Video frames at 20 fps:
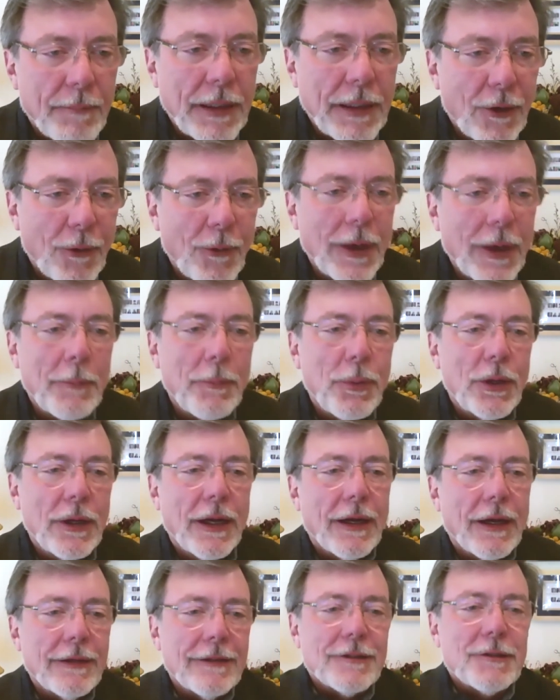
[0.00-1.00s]
I don't
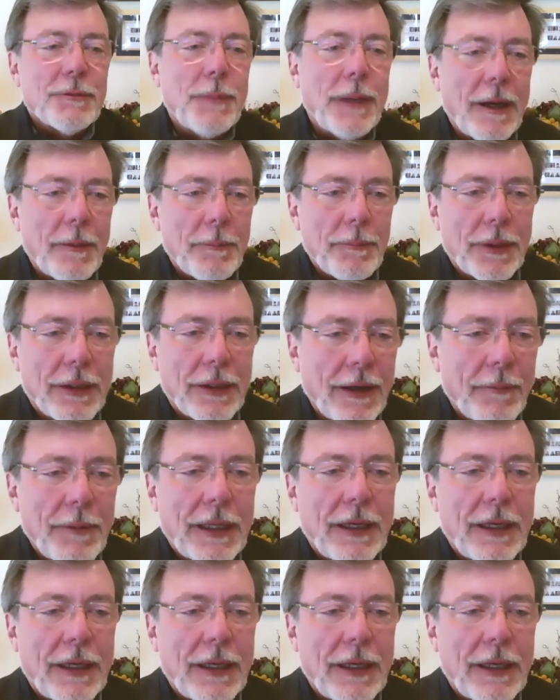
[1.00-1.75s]
want to put you on the spot,